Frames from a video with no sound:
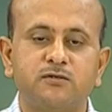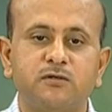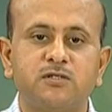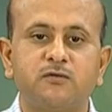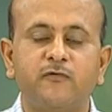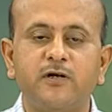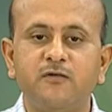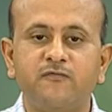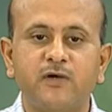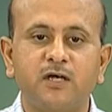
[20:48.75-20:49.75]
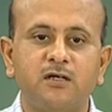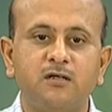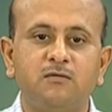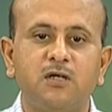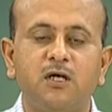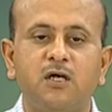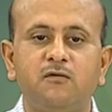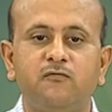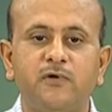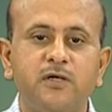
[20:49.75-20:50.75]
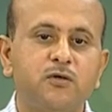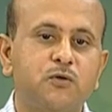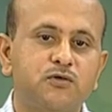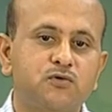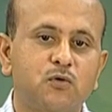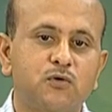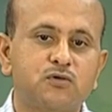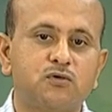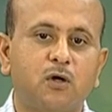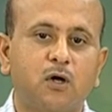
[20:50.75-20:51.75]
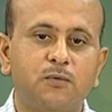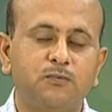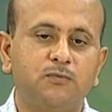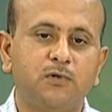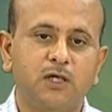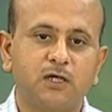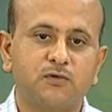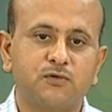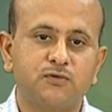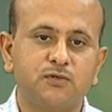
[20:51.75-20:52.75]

So, it is a very effective and very good source of electrons.